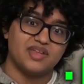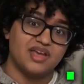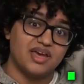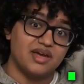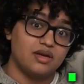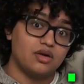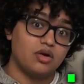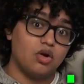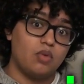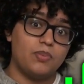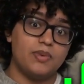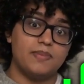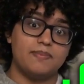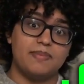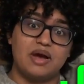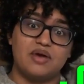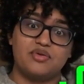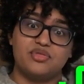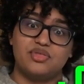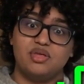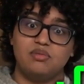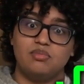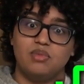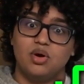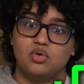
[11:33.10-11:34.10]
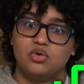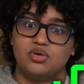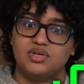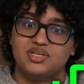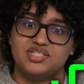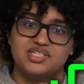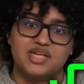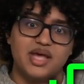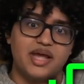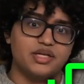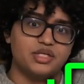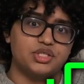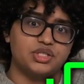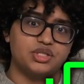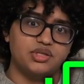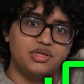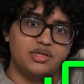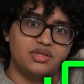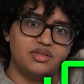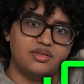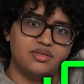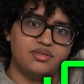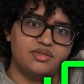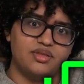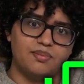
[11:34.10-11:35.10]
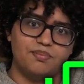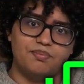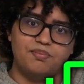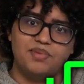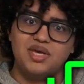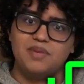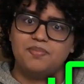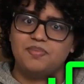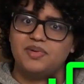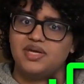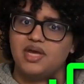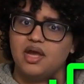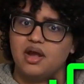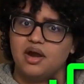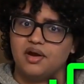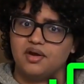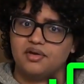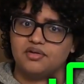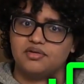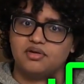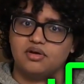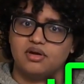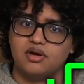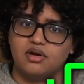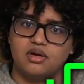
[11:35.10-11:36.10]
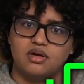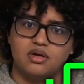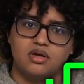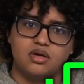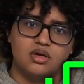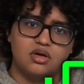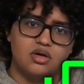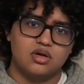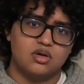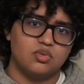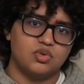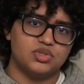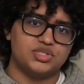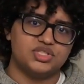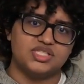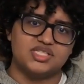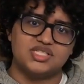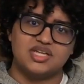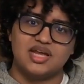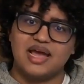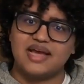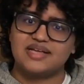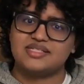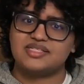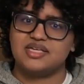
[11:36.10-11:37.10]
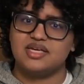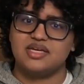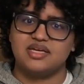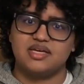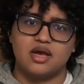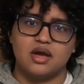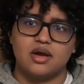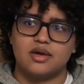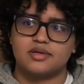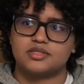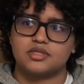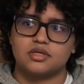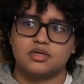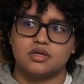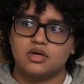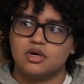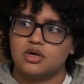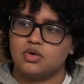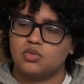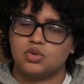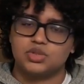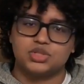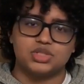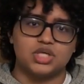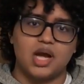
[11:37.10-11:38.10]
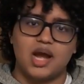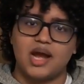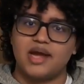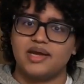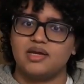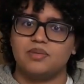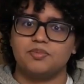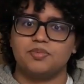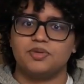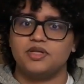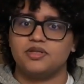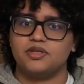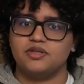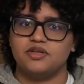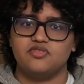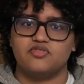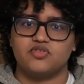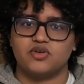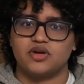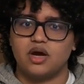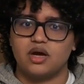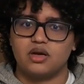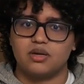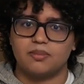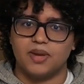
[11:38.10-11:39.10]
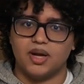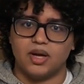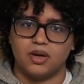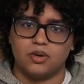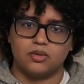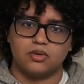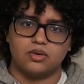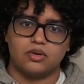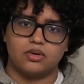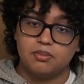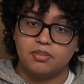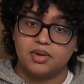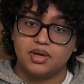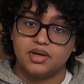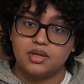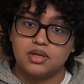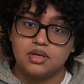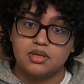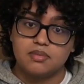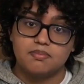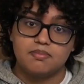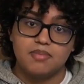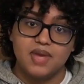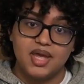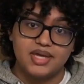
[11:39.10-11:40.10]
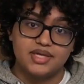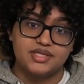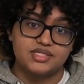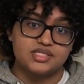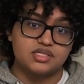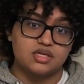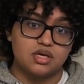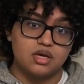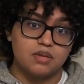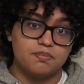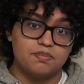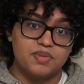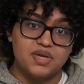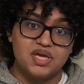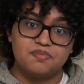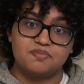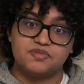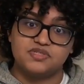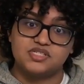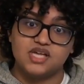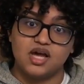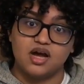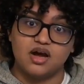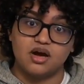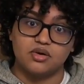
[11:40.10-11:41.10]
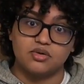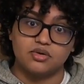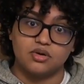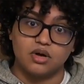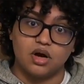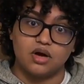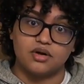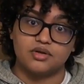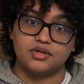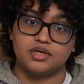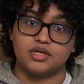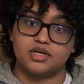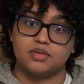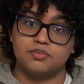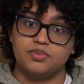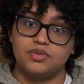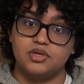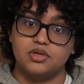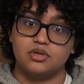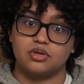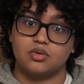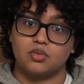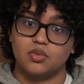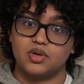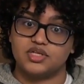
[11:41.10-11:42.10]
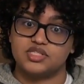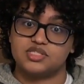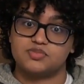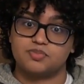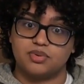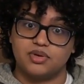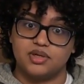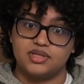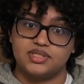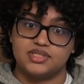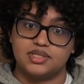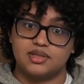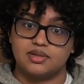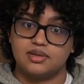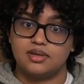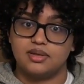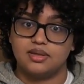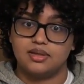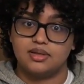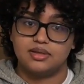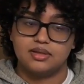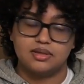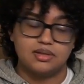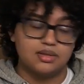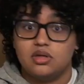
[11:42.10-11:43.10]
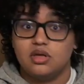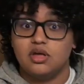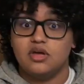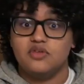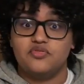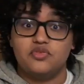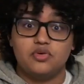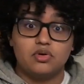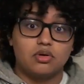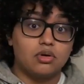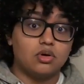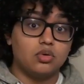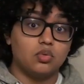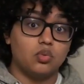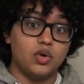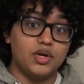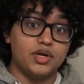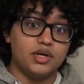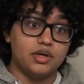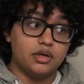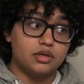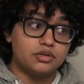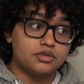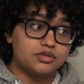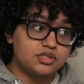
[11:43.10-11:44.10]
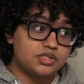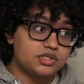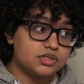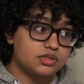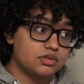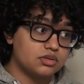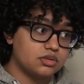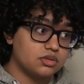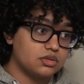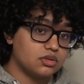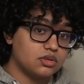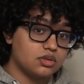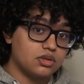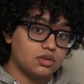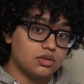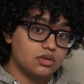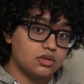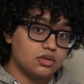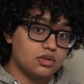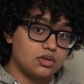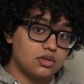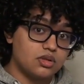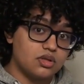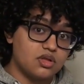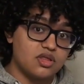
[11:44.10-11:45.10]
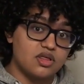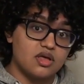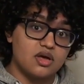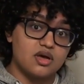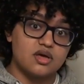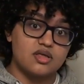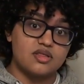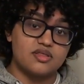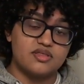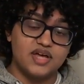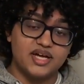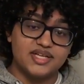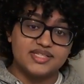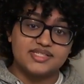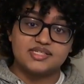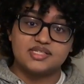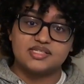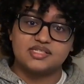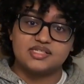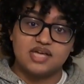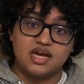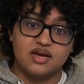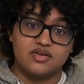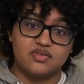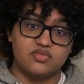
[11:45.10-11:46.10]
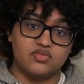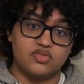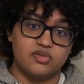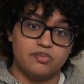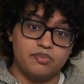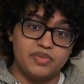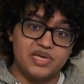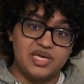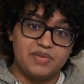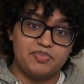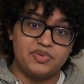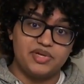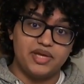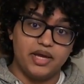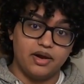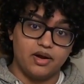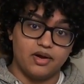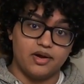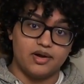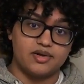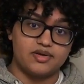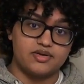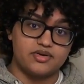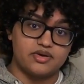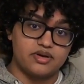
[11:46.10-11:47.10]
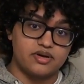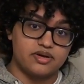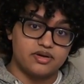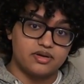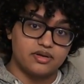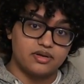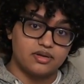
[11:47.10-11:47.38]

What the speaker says: And an open mouth emote is actually the beep character, which is an ASCII character, which I completely forgot about, but it makes a beep sound on your computer when it's printed. If you're on Windows, that's the sound of the beep character.